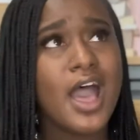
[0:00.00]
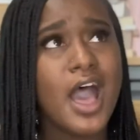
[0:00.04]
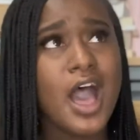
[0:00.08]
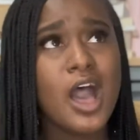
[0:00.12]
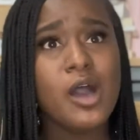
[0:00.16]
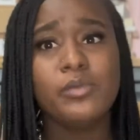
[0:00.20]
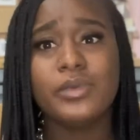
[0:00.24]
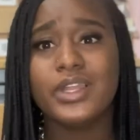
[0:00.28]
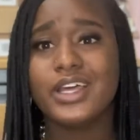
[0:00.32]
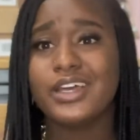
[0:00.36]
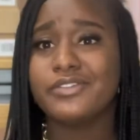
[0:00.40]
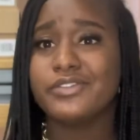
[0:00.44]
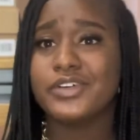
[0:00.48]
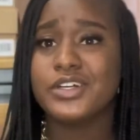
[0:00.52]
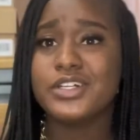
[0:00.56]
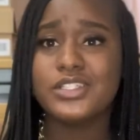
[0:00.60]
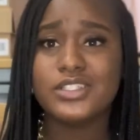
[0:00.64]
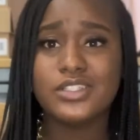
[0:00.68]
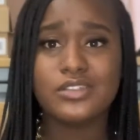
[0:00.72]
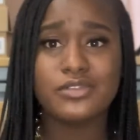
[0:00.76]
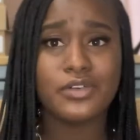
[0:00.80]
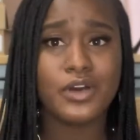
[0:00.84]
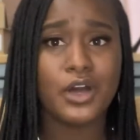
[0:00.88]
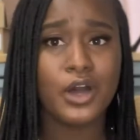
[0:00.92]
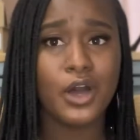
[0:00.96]
I'm like,
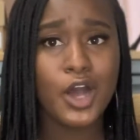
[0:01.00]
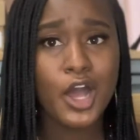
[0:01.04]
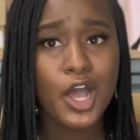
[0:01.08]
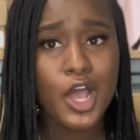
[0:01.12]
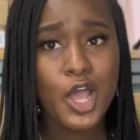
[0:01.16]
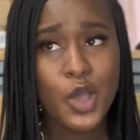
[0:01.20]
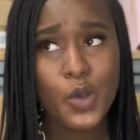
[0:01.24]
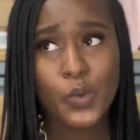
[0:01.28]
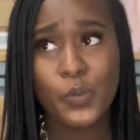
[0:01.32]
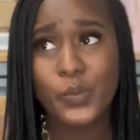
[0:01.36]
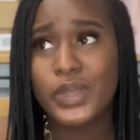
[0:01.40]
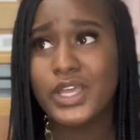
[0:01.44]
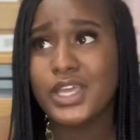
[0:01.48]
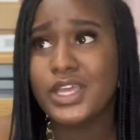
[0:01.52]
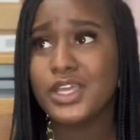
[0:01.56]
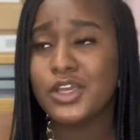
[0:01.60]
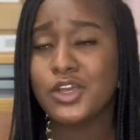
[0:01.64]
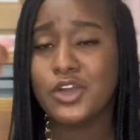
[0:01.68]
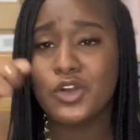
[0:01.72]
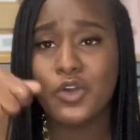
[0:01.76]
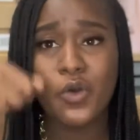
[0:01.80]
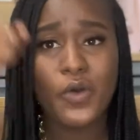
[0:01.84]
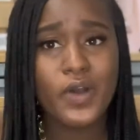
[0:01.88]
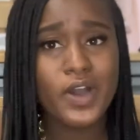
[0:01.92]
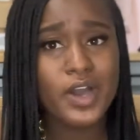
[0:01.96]
first of all, we
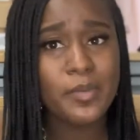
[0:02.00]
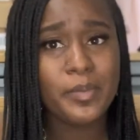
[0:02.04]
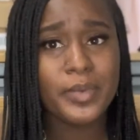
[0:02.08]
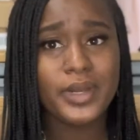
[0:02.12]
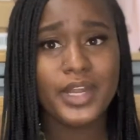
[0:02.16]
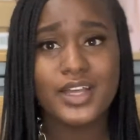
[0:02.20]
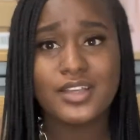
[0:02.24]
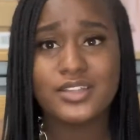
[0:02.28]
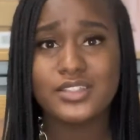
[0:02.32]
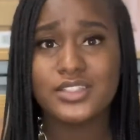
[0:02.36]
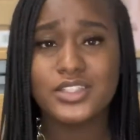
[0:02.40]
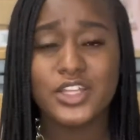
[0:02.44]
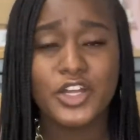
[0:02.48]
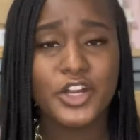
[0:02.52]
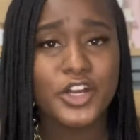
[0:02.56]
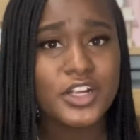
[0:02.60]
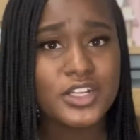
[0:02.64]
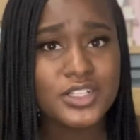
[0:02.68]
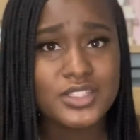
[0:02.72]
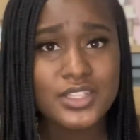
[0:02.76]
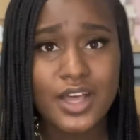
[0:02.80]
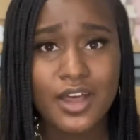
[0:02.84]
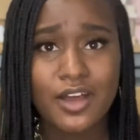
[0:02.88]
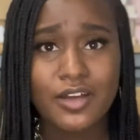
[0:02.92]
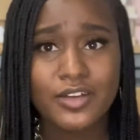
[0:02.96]
going up and down
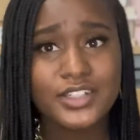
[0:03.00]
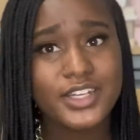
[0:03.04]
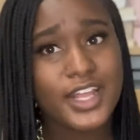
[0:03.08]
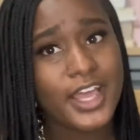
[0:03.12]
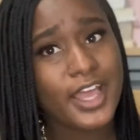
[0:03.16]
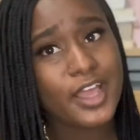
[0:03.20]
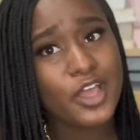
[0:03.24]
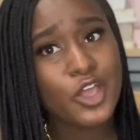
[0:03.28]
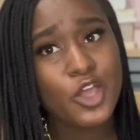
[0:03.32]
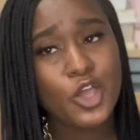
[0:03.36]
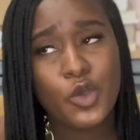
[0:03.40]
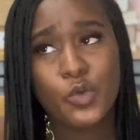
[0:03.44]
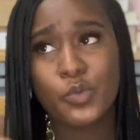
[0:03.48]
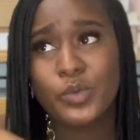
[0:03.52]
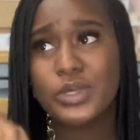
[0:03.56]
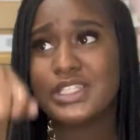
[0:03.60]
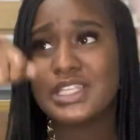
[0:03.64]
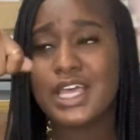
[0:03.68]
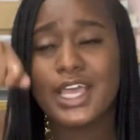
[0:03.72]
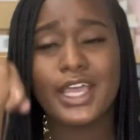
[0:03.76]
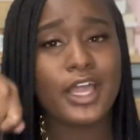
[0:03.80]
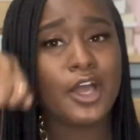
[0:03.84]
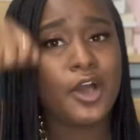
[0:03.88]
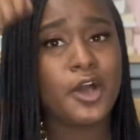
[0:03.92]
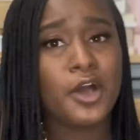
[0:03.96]
stairs all day. We
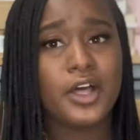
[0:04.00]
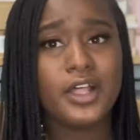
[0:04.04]
taking